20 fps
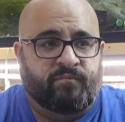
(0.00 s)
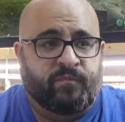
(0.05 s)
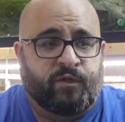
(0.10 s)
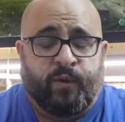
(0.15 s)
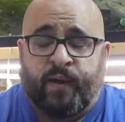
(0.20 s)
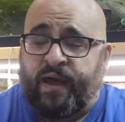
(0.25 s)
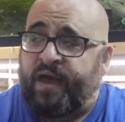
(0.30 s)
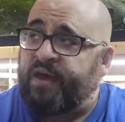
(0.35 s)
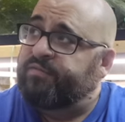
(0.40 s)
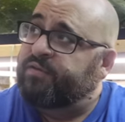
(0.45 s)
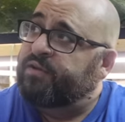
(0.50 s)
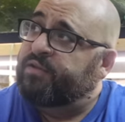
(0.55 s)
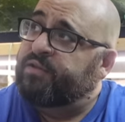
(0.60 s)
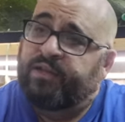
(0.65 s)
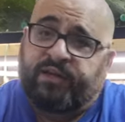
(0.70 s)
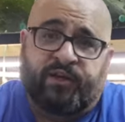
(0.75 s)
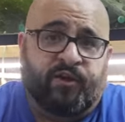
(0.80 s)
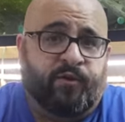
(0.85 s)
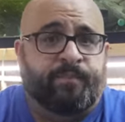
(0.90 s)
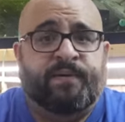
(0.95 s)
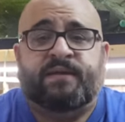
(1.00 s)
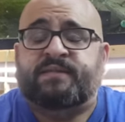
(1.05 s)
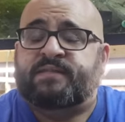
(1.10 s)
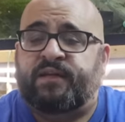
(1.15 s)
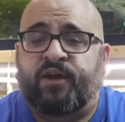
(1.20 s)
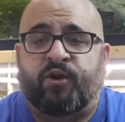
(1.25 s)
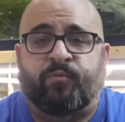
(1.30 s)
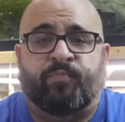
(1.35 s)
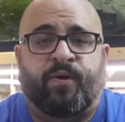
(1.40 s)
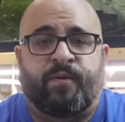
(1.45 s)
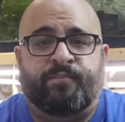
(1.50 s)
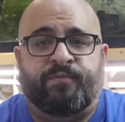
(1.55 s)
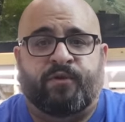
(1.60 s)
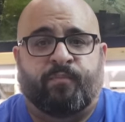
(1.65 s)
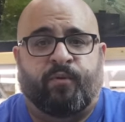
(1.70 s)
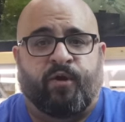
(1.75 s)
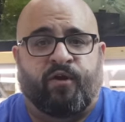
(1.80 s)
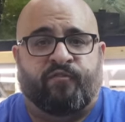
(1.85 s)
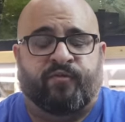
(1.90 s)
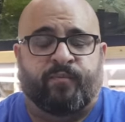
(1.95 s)
you have a linear piston air pump you
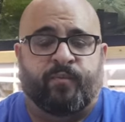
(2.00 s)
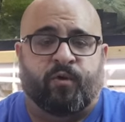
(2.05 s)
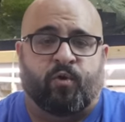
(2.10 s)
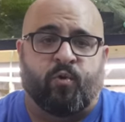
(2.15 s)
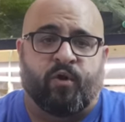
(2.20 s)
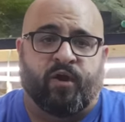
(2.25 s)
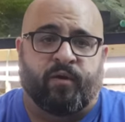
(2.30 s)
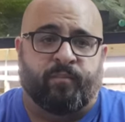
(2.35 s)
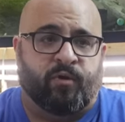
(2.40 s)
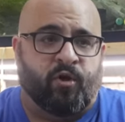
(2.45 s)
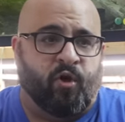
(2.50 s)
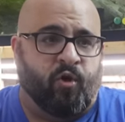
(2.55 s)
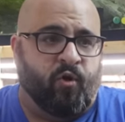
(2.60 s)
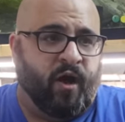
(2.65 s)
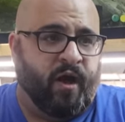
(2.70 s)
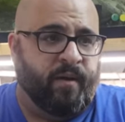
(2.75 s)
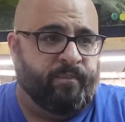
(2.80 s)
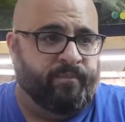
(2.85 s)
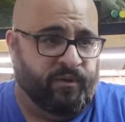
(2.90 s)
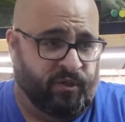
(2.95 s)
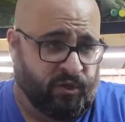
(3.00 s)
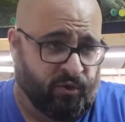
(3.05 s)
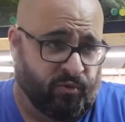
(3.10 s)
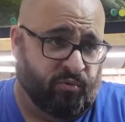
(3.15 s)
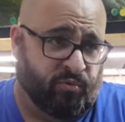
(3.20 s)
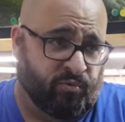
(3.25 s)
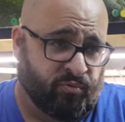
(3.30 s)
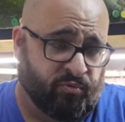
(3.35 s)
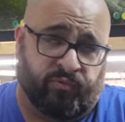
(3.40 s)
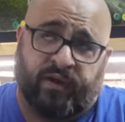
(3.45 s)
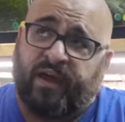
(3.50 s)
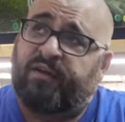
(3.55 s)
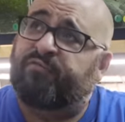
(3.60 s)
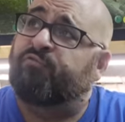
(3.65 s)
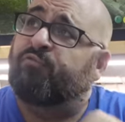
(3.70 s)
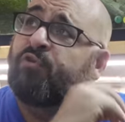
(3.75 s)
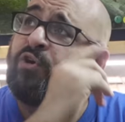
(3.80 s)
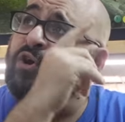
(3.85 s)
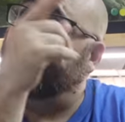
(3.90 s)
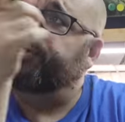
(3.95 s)
bought from Aquarium Co-op. You have
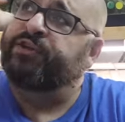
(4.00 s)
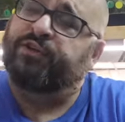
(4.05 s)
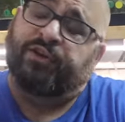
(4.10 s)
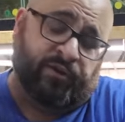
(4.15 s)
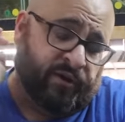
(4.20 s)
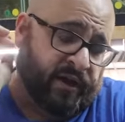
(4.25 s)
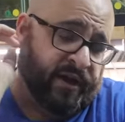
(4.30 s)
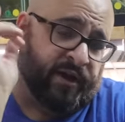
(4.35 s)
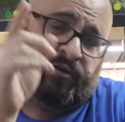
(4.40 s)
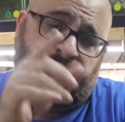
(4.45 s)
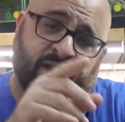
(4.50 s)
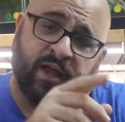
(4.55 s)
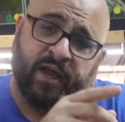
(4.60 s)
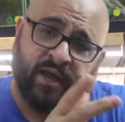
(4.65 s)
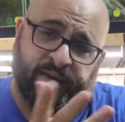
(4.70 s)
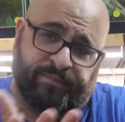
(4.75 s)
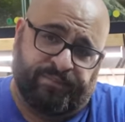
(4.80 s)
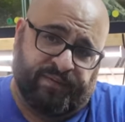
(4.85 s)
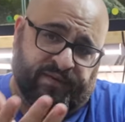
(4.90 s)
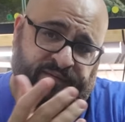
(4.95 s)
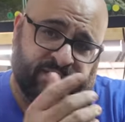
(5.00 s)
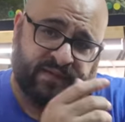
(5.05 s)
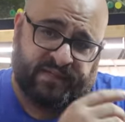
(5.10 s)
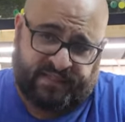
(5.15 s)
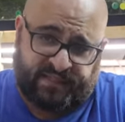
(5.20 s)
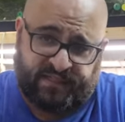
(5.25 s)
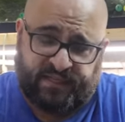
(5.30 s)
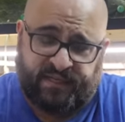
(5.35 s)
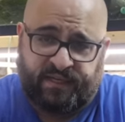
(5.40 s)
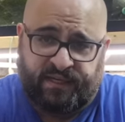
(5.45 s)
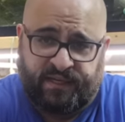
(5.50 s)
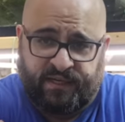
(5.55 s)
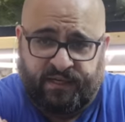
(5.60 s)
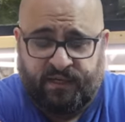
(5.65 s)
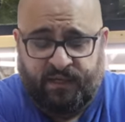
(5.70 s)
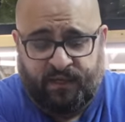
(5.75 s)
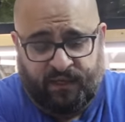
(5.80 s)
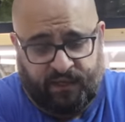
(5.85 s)
run your airline, PVC,